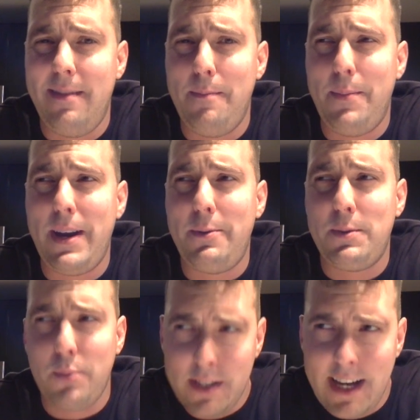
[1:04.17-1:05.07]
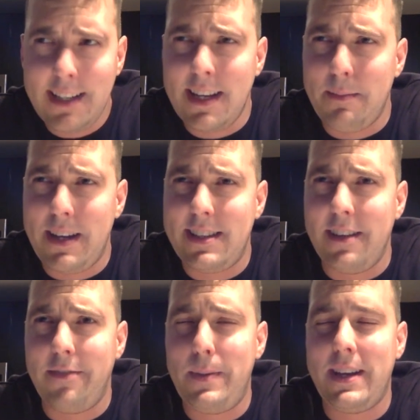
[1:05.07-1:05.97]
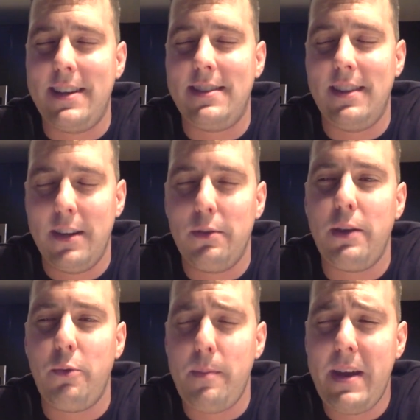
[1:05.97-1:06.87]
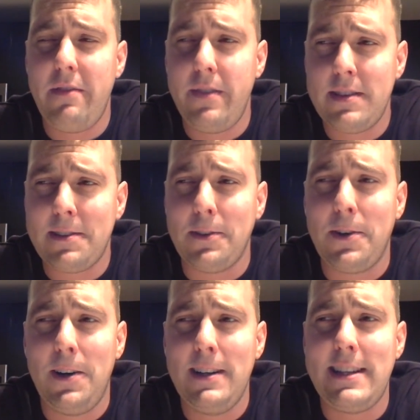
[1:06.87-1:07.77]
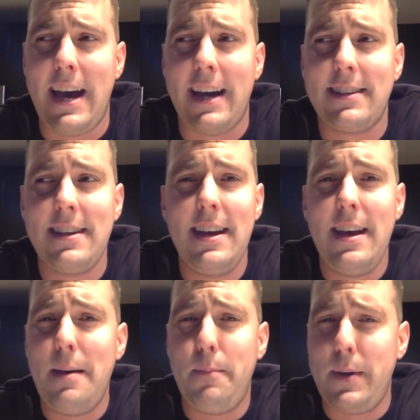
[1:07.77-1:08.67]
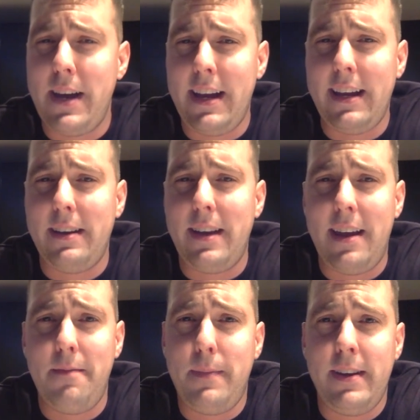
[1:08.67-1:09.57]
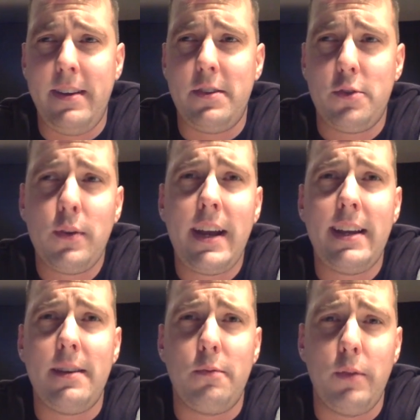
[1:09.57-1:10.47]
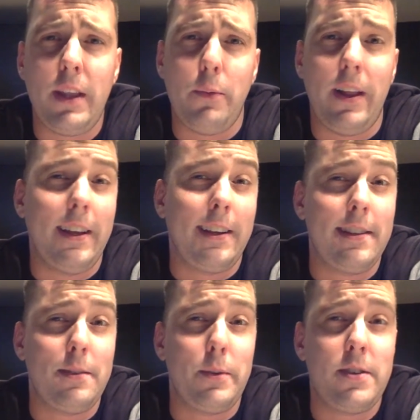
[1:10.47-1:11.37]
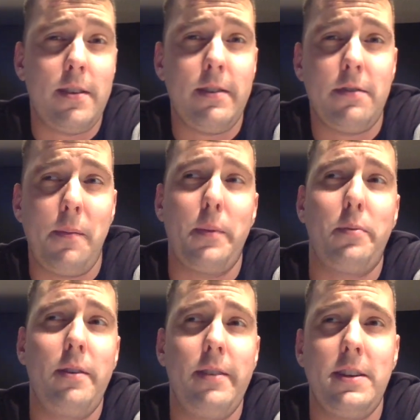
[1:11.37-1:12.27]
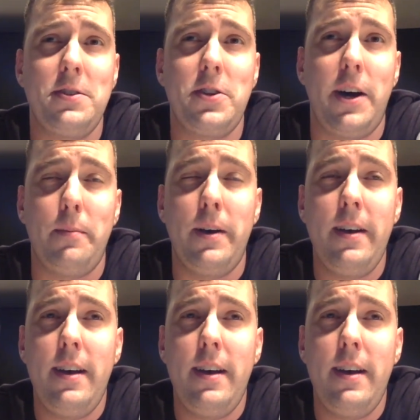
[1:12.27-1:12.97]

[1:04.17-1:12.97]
but I was protecting myself because literally we made physical contact, but I had been trained really well in customer service from a previous job